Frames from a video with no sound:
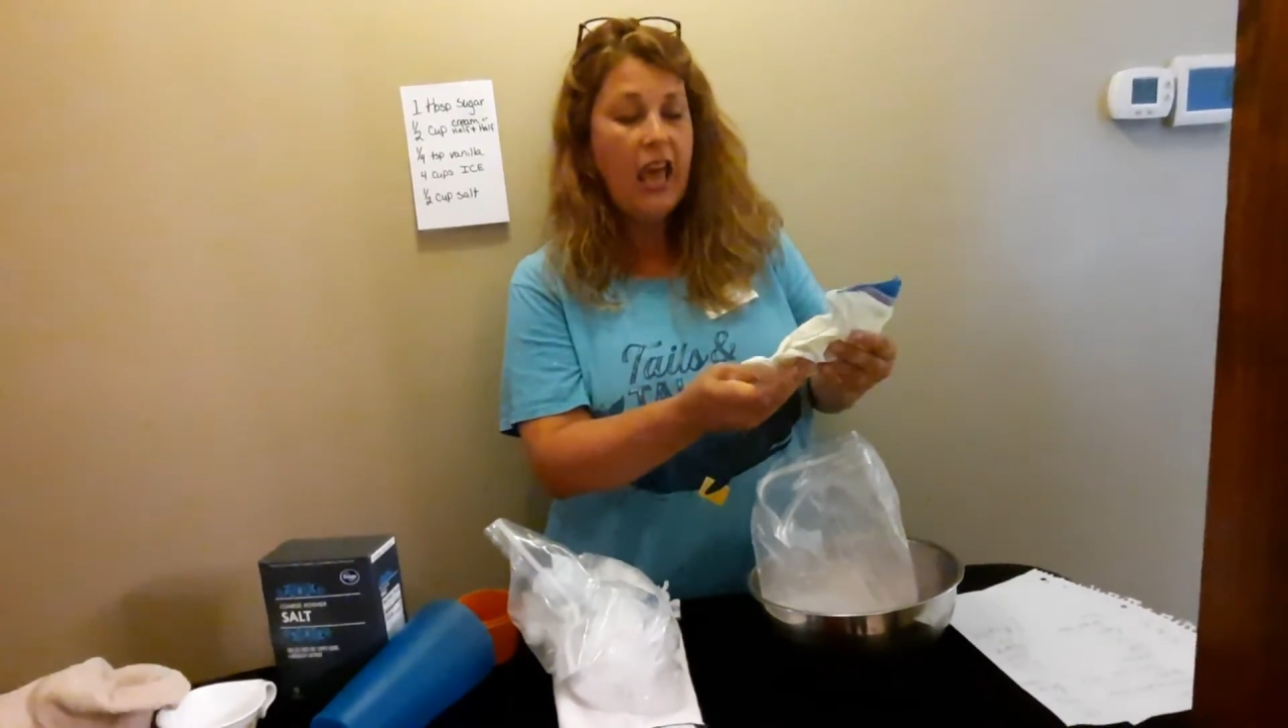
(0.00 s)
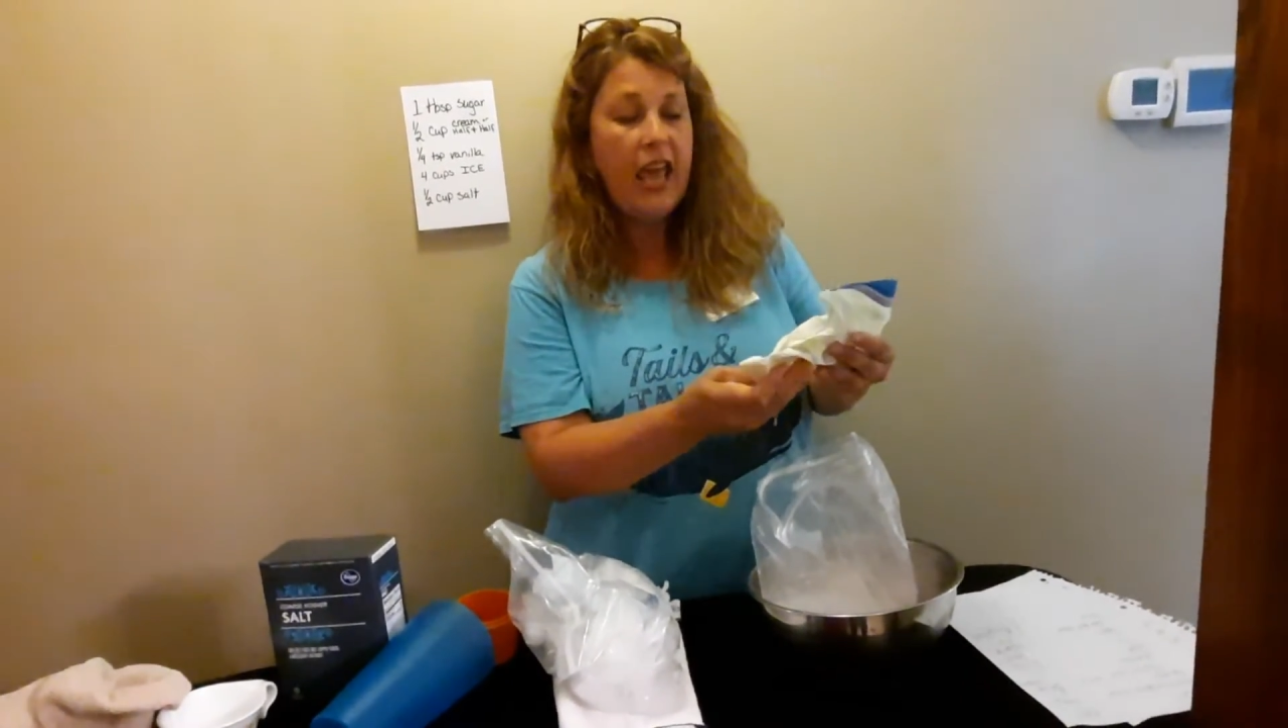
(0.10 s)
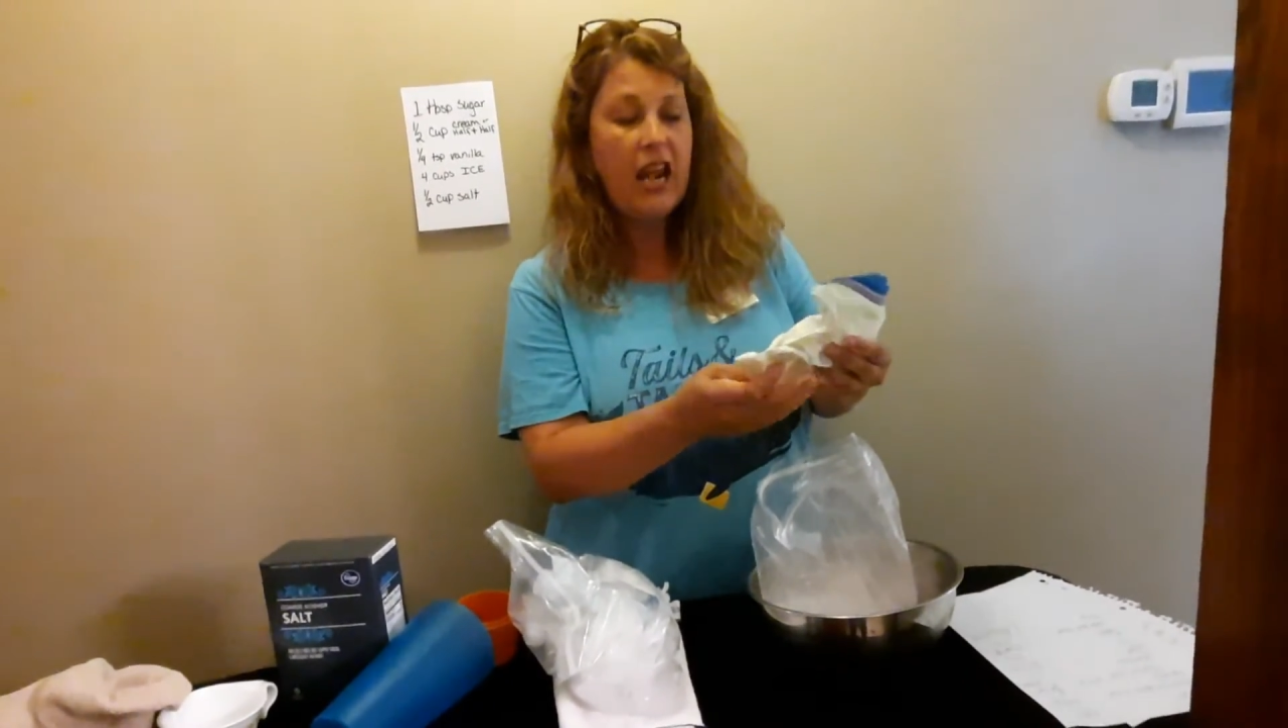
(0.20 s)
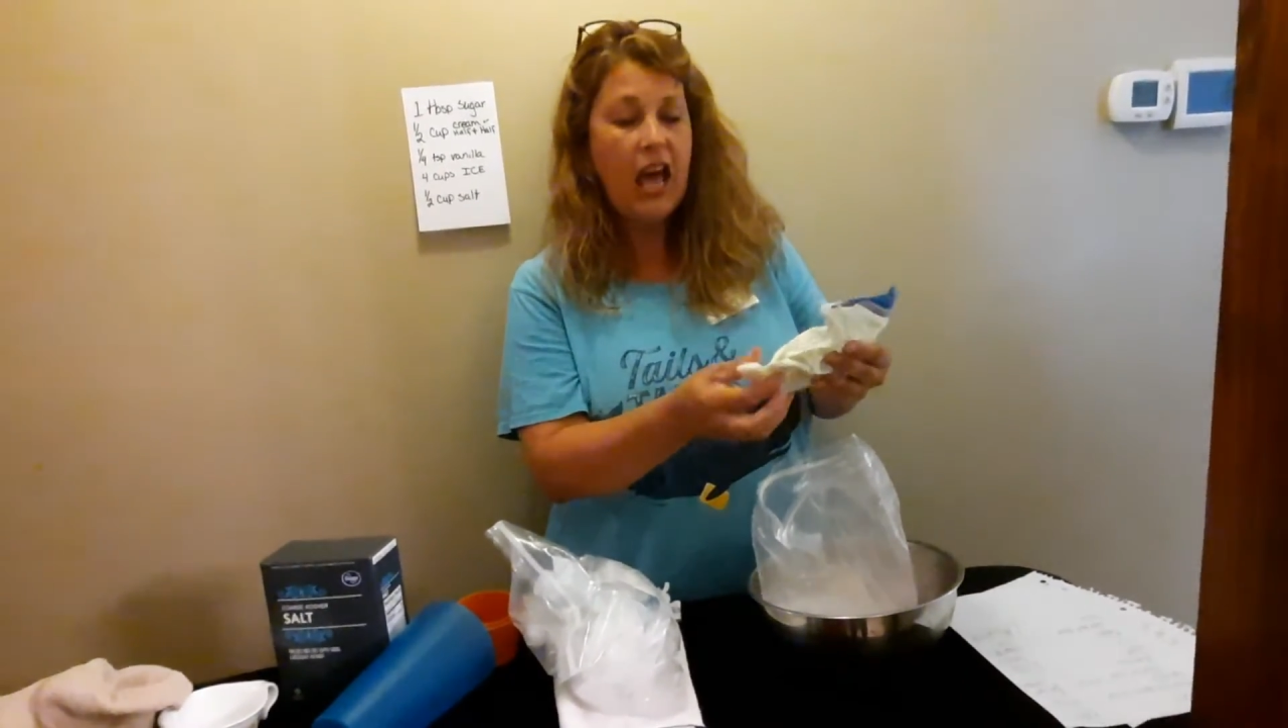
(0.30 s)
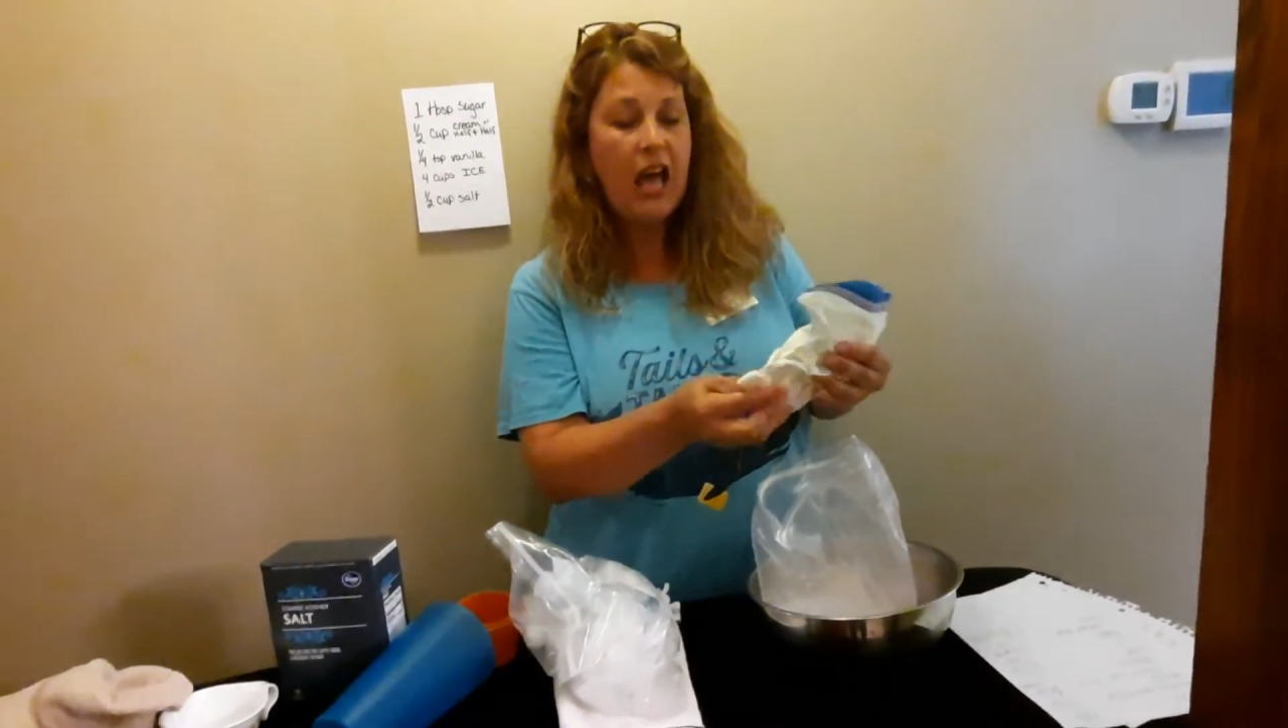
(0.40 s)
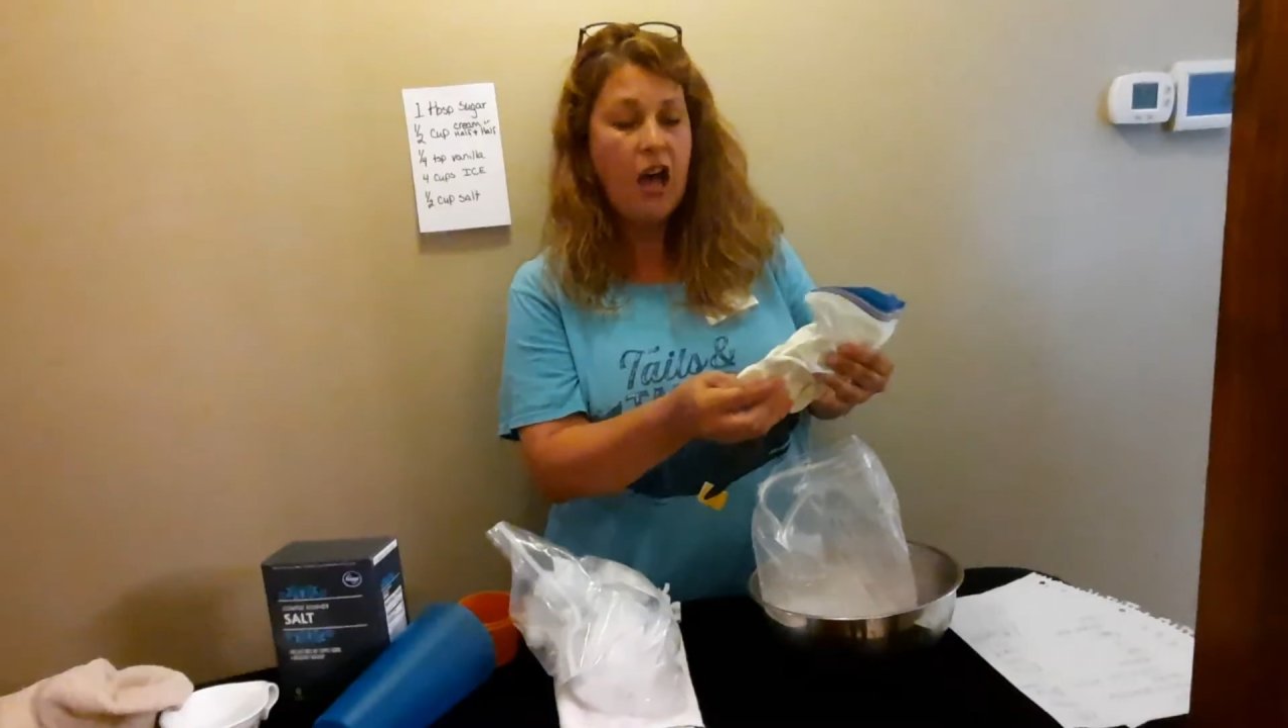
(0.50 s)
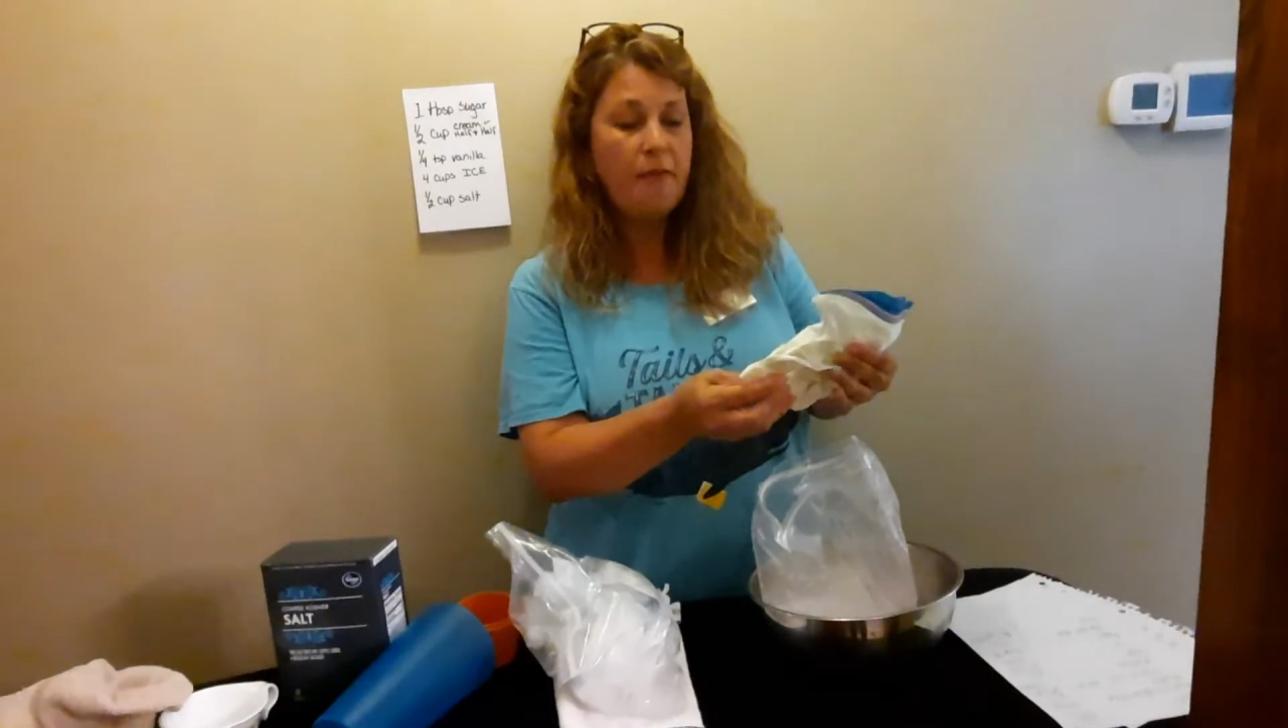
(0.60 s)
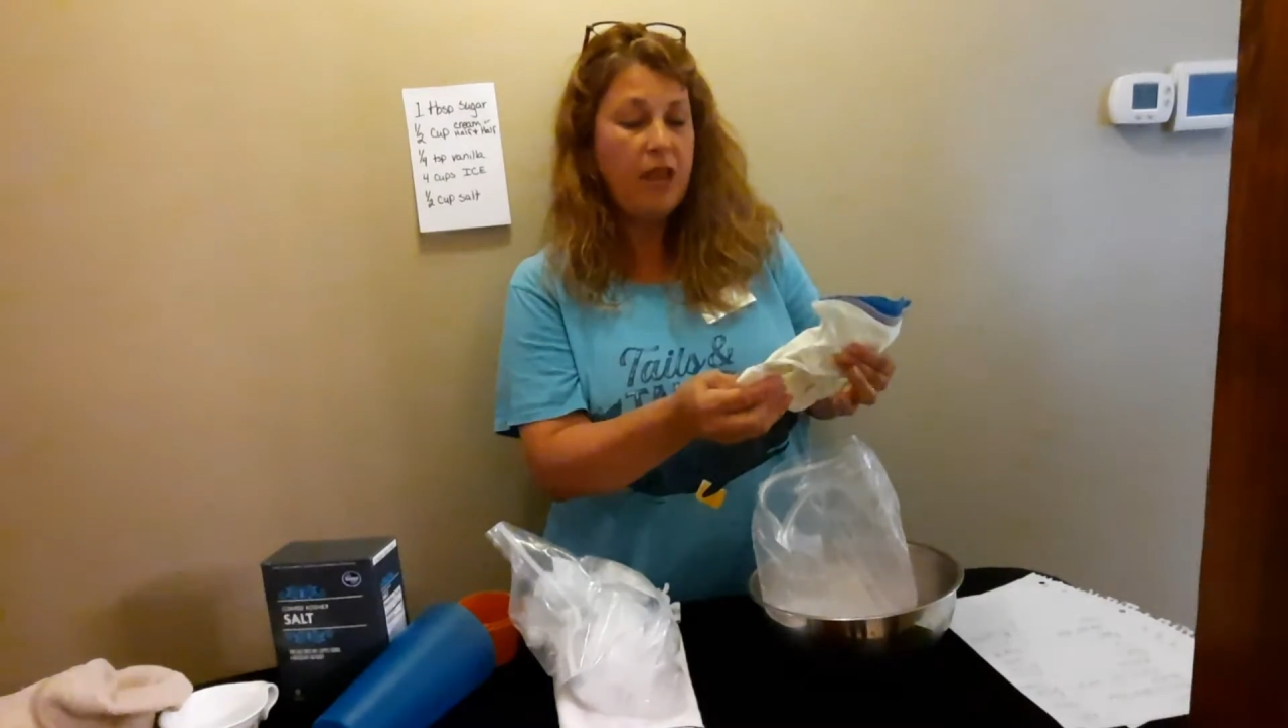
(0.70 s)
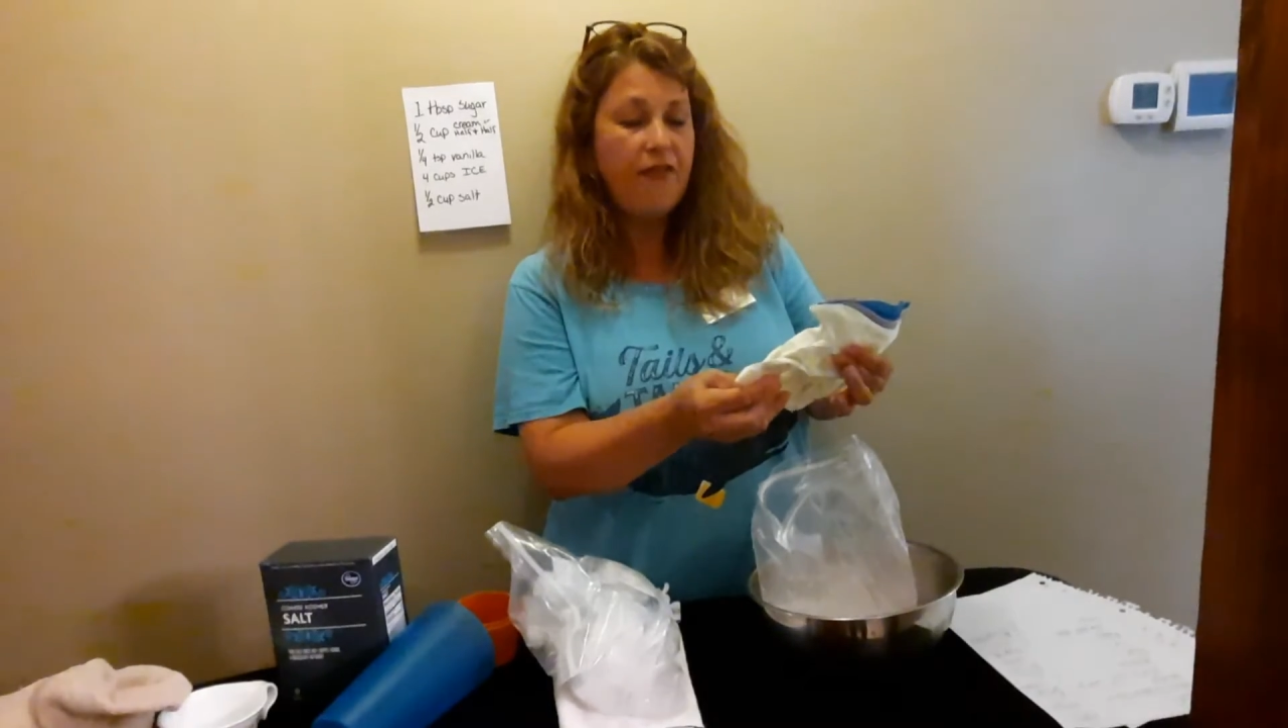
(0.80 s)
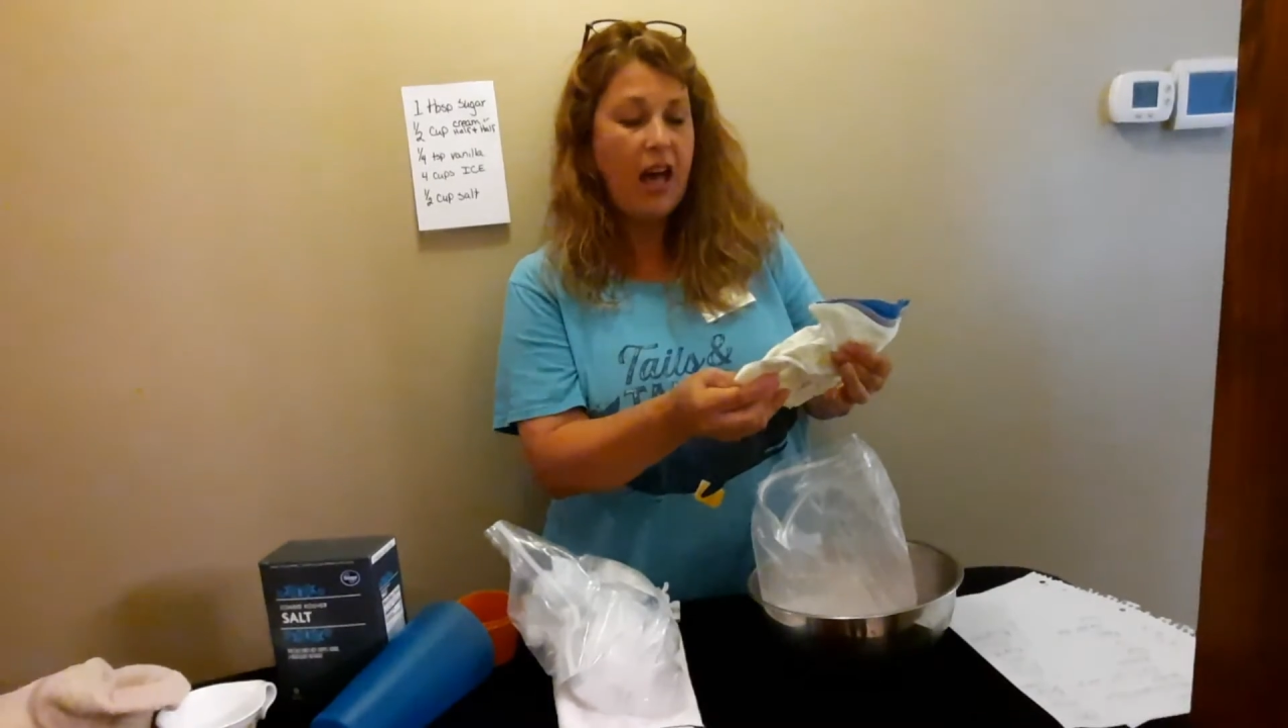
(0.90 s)
And
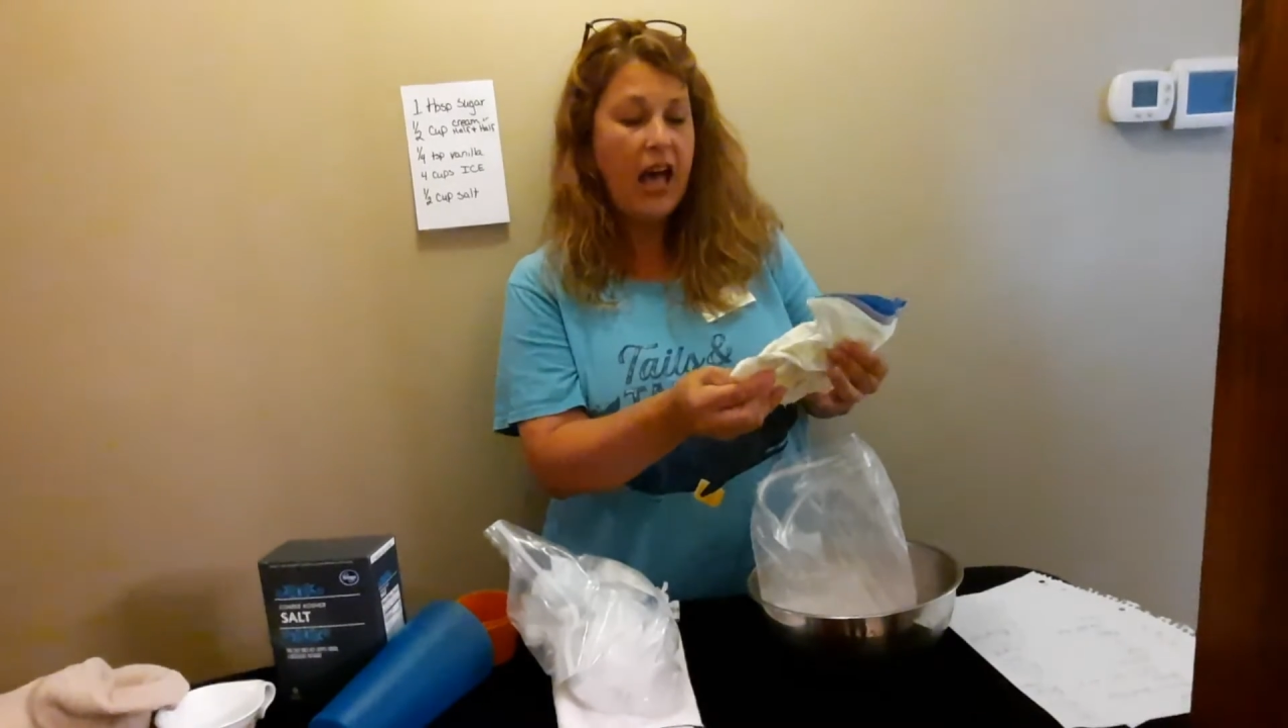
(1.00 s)
if